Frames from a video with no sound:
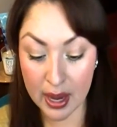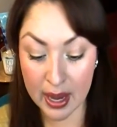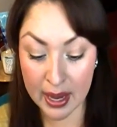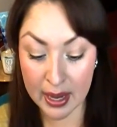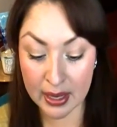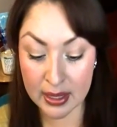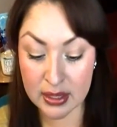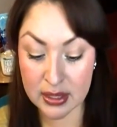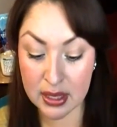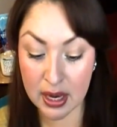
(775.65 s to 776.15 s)

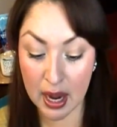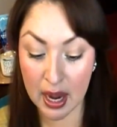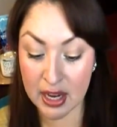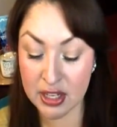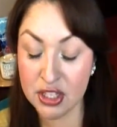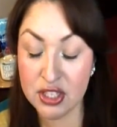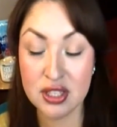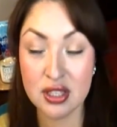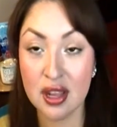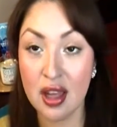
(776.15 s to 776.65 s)
And
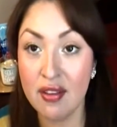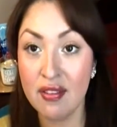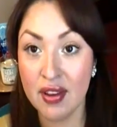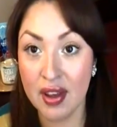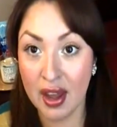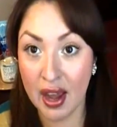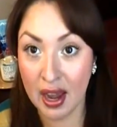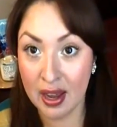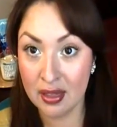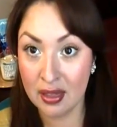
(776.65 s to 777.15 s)
I just love
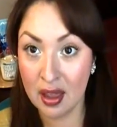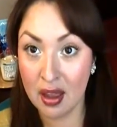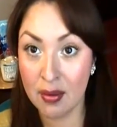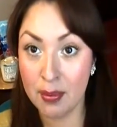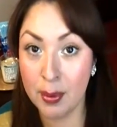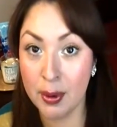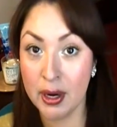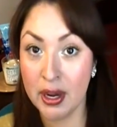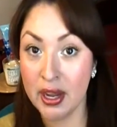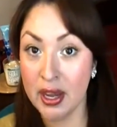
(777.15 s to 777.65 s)
it. I
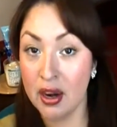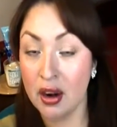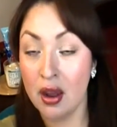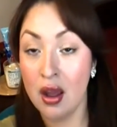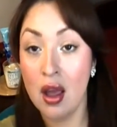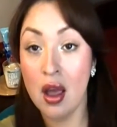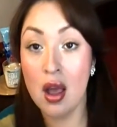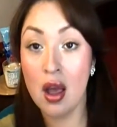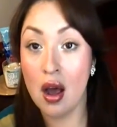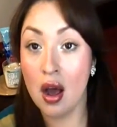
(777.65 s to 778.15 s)
love putting it
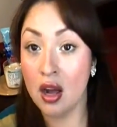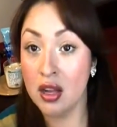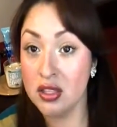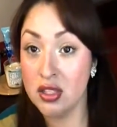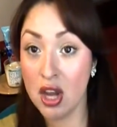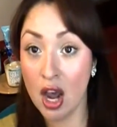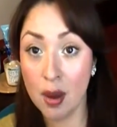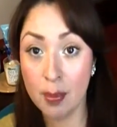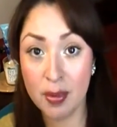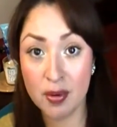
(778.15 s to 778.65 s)

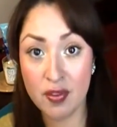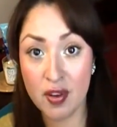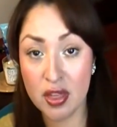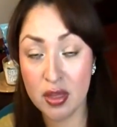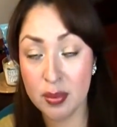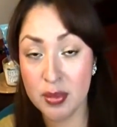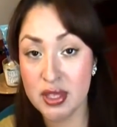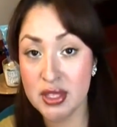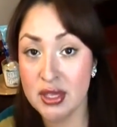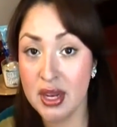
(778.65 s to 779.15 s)
on top of
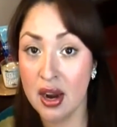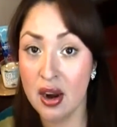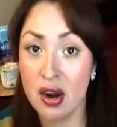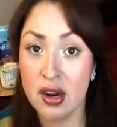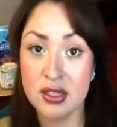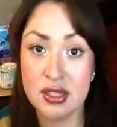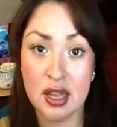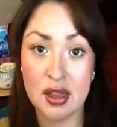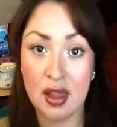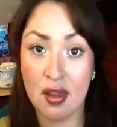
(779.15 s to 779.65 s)
other
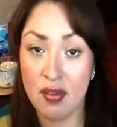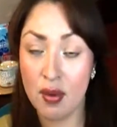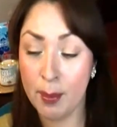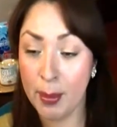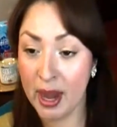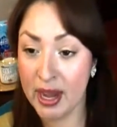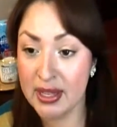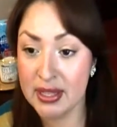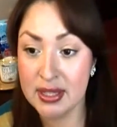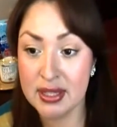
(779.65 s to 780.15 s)
mascaras. I love
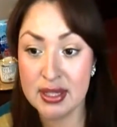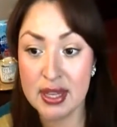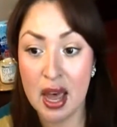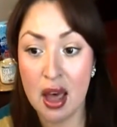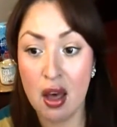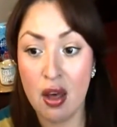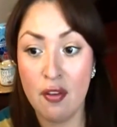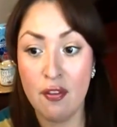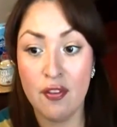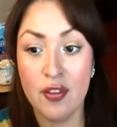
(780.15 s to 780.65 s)
it by
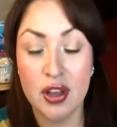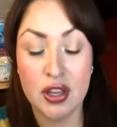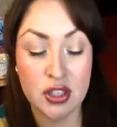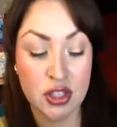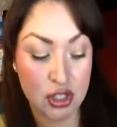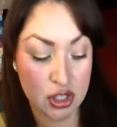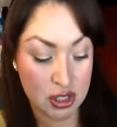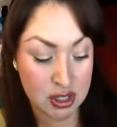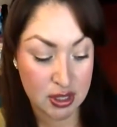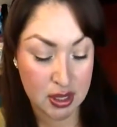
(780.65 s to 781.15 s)
itself.
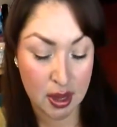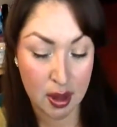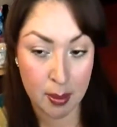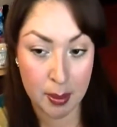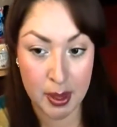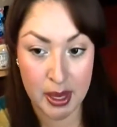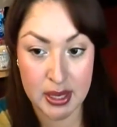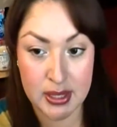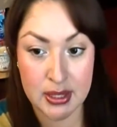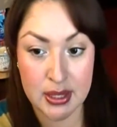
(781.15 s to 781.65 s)
It's just
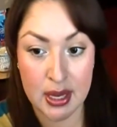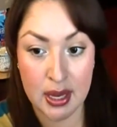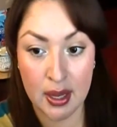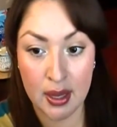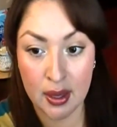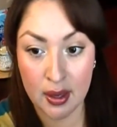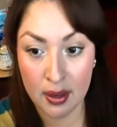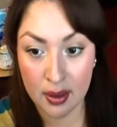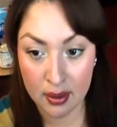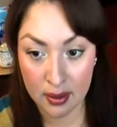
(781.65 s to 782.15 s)

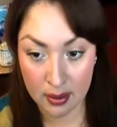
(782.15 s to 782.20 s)
amazing.